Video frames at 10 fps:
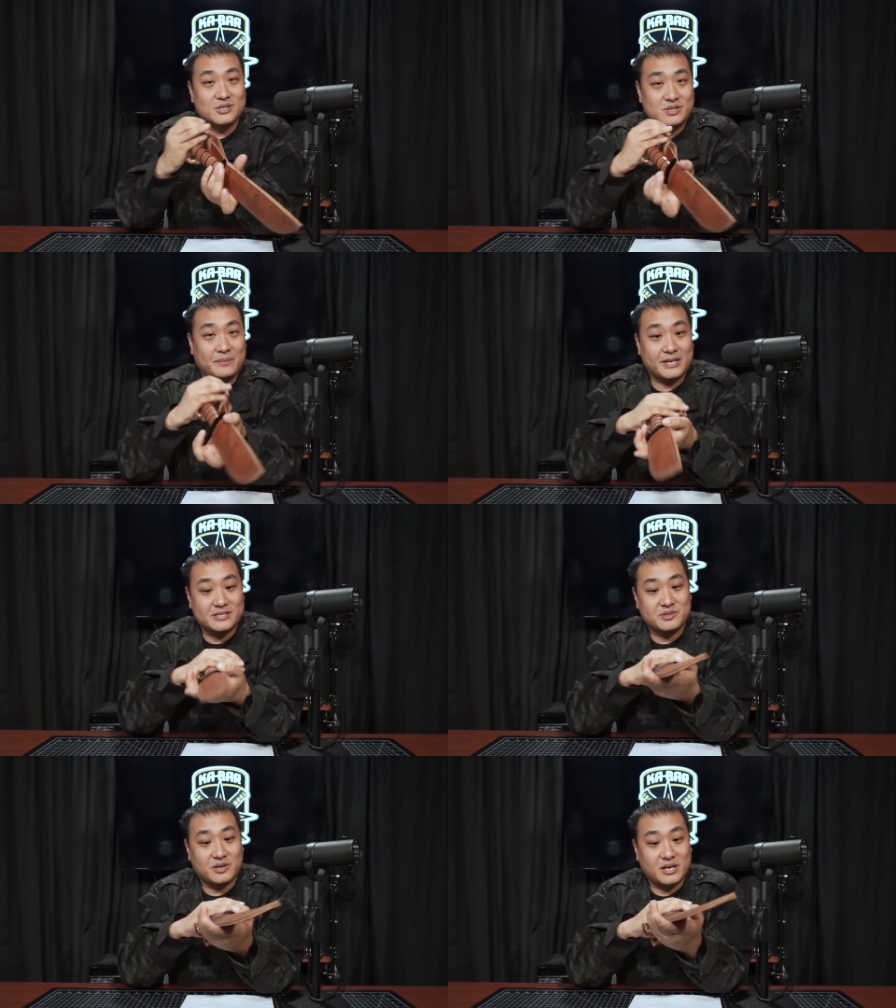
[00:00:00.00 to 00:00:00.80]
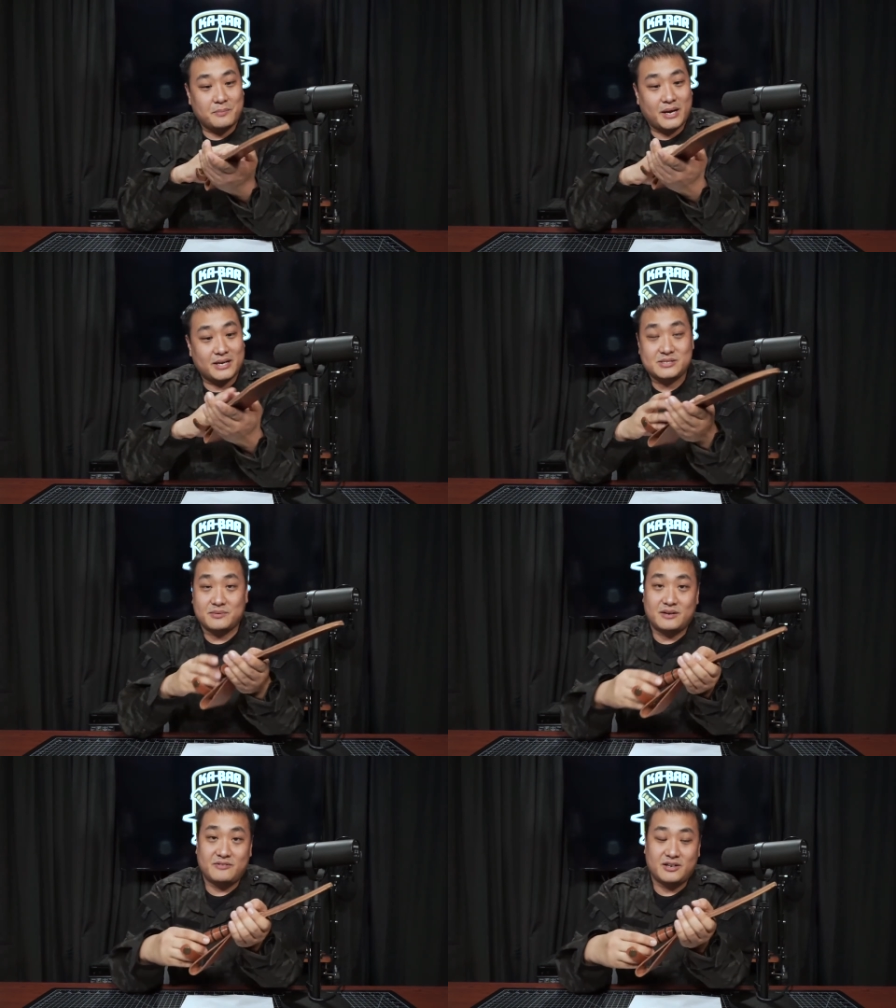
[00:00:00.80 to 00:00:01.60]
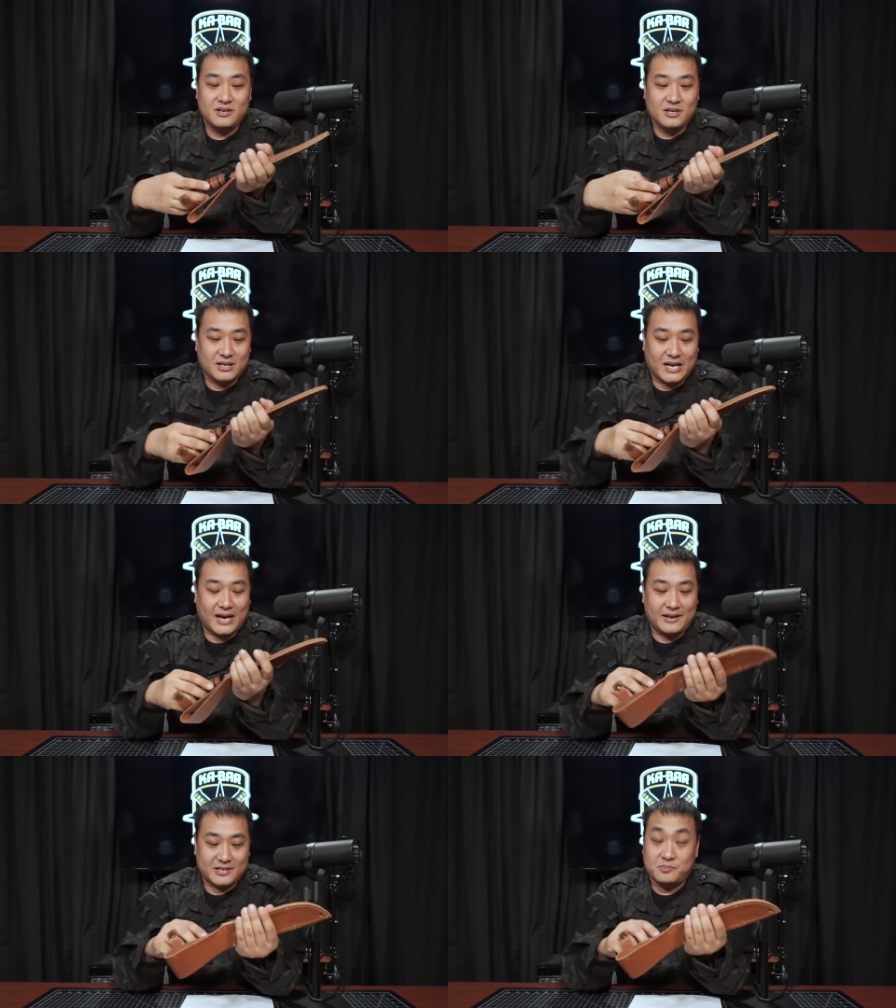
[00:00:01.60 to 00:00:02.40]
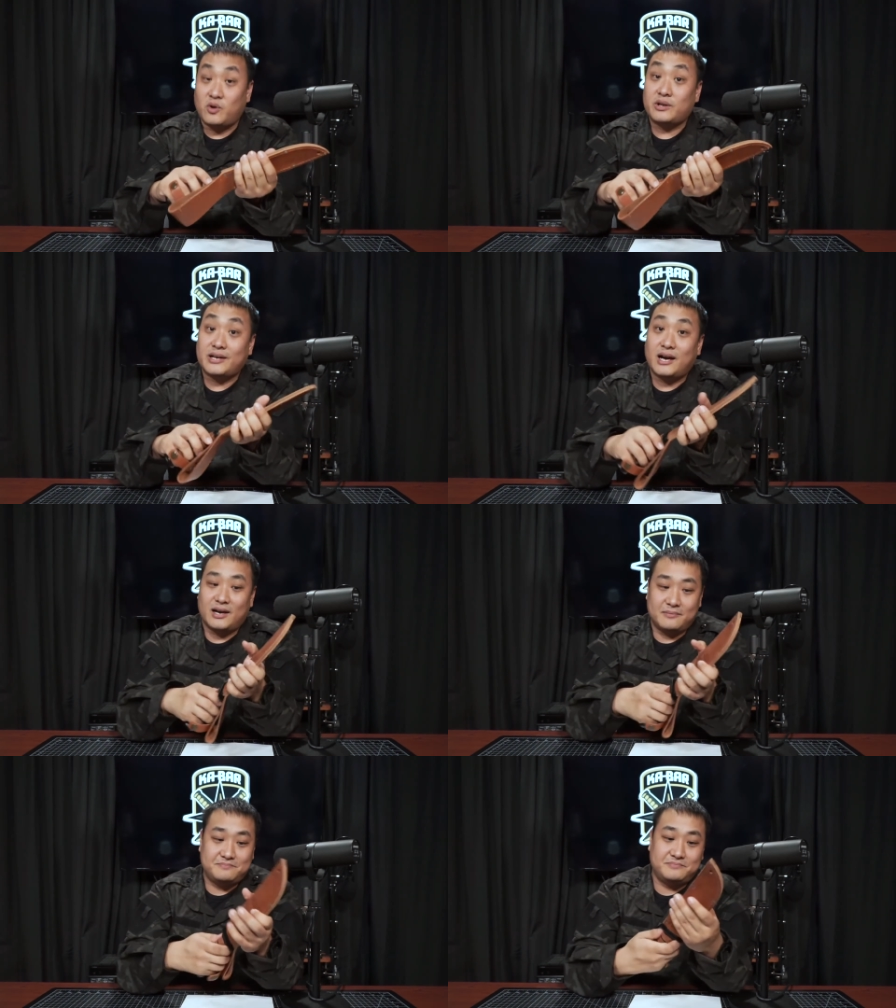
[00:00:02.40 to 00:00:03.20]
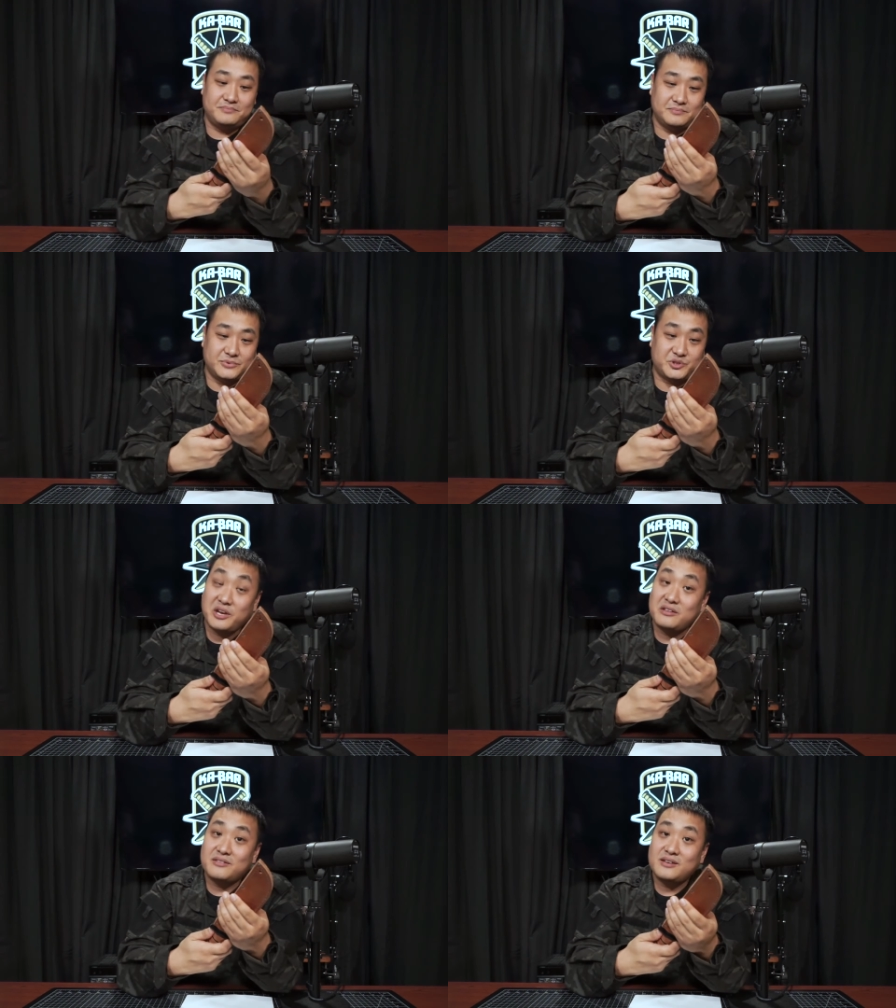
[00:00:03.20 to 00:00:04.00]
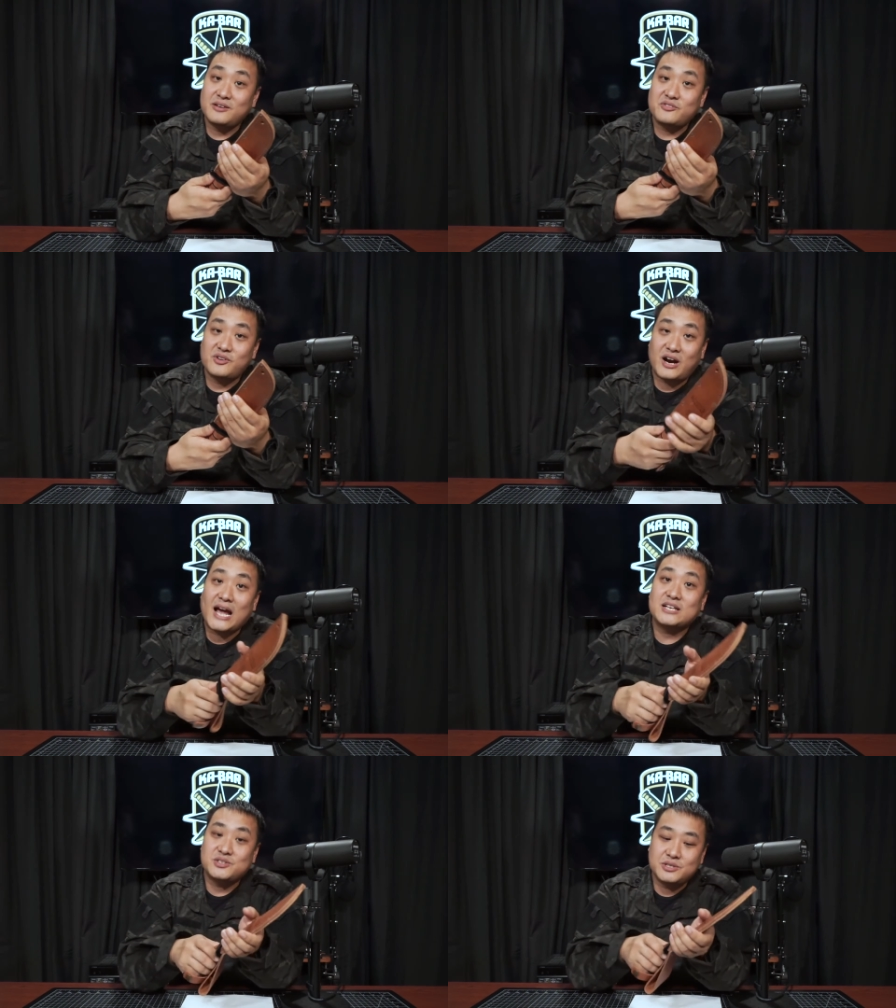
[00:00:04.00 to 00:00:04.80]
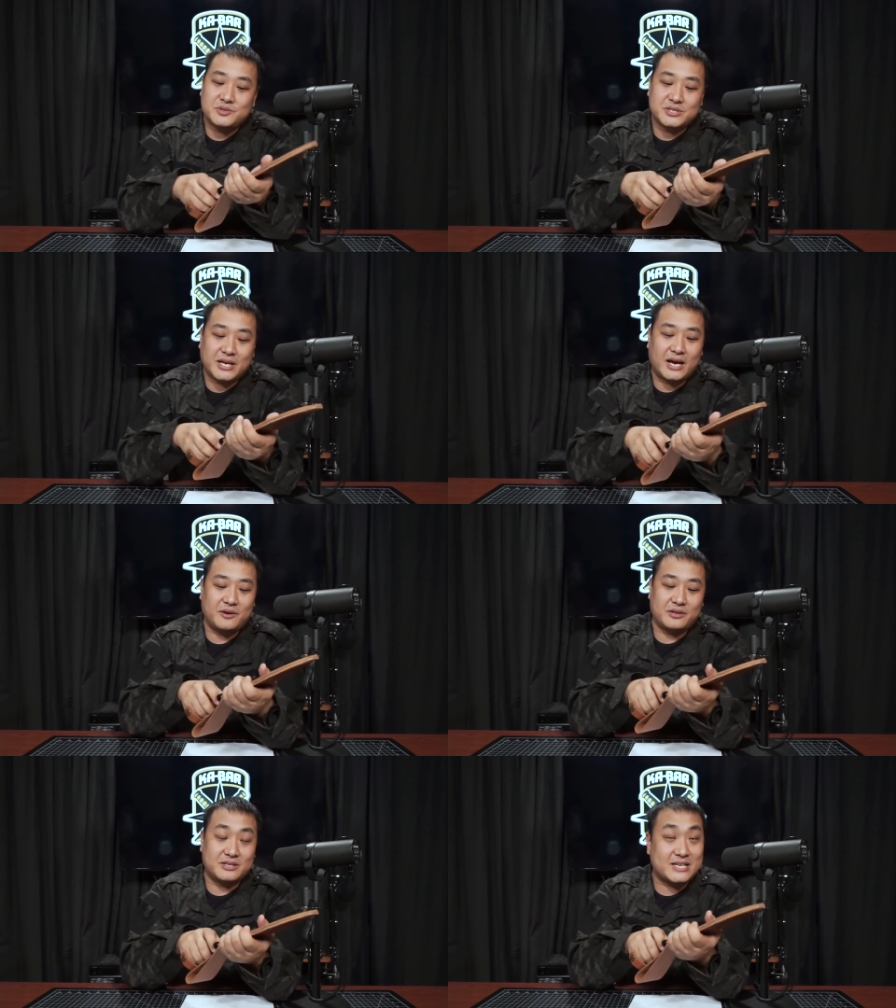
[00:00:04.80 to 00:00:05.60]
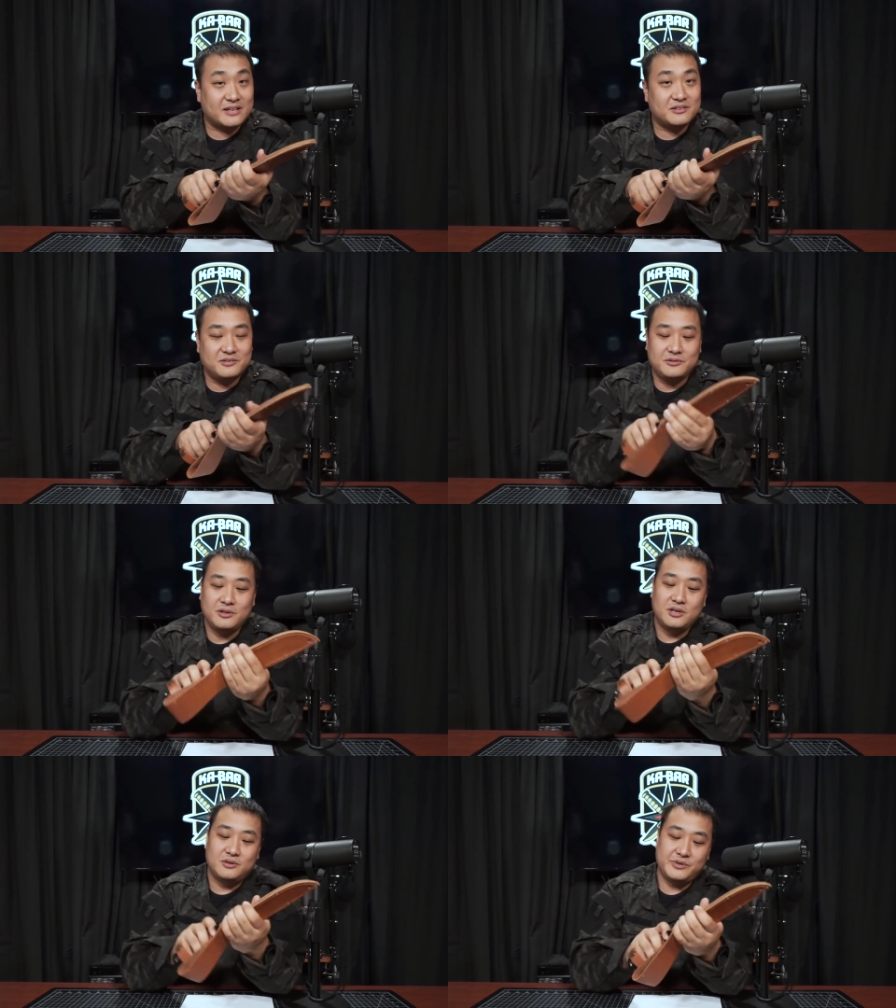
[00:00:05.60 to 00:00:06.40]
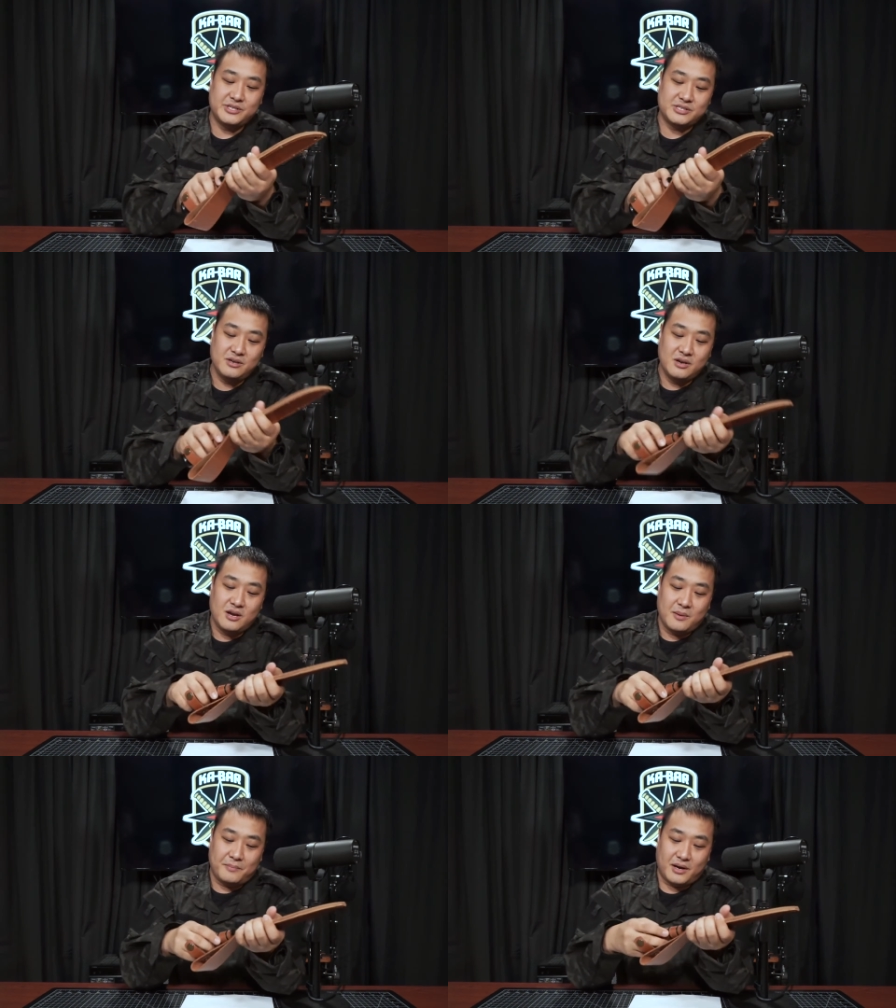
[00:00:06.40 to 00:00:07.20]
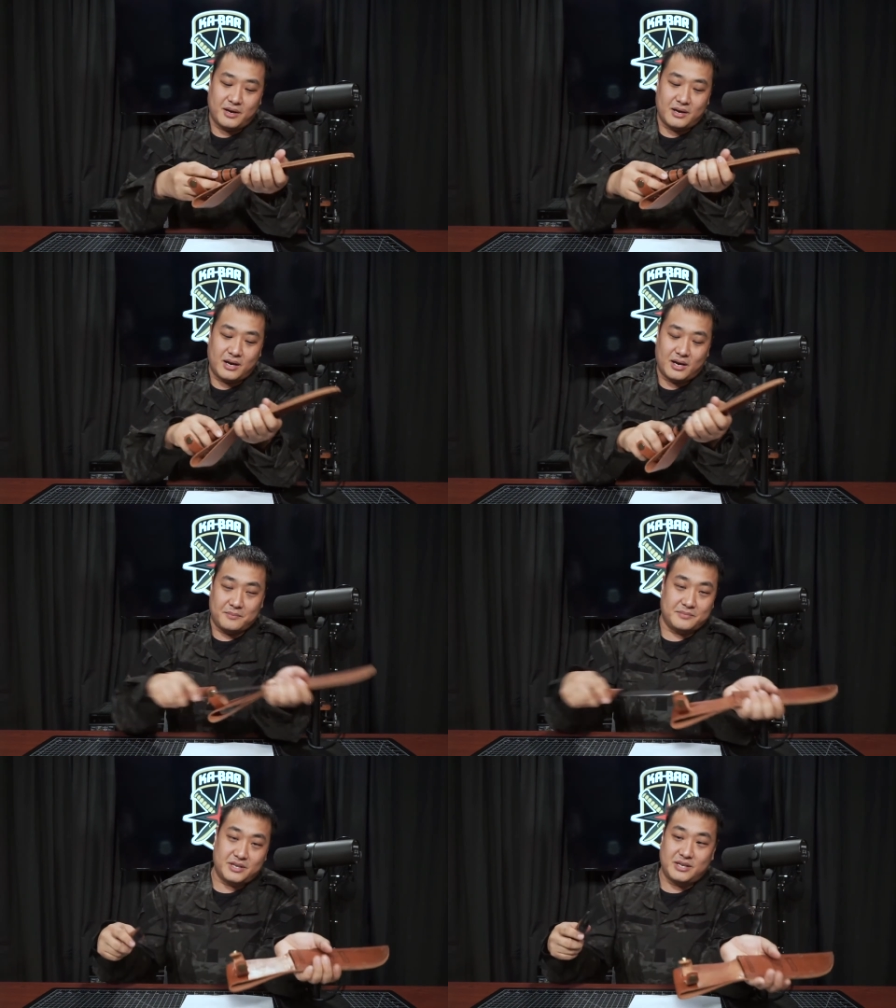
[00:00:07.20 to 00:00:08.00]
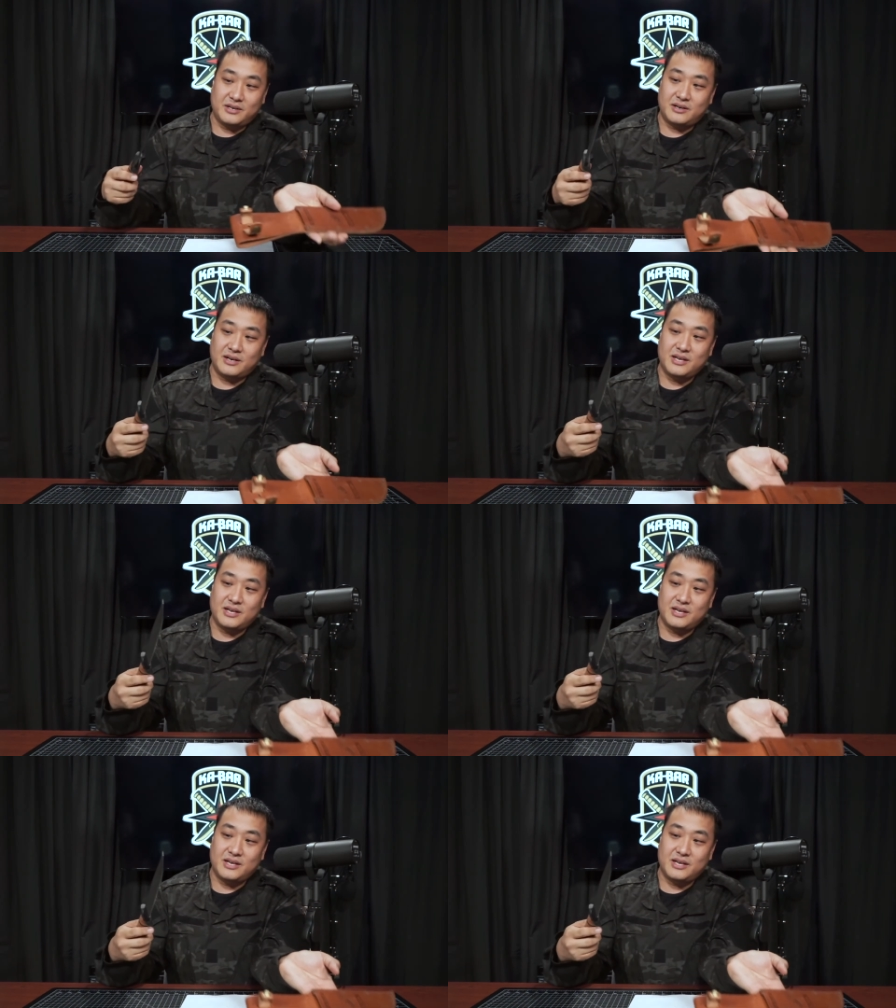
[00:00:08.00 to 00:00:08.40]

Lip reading: So I'm guessing you're gonna buy some kind of a Kydex MOLLE sheath if you're actually using it out on the tactical reason. But here it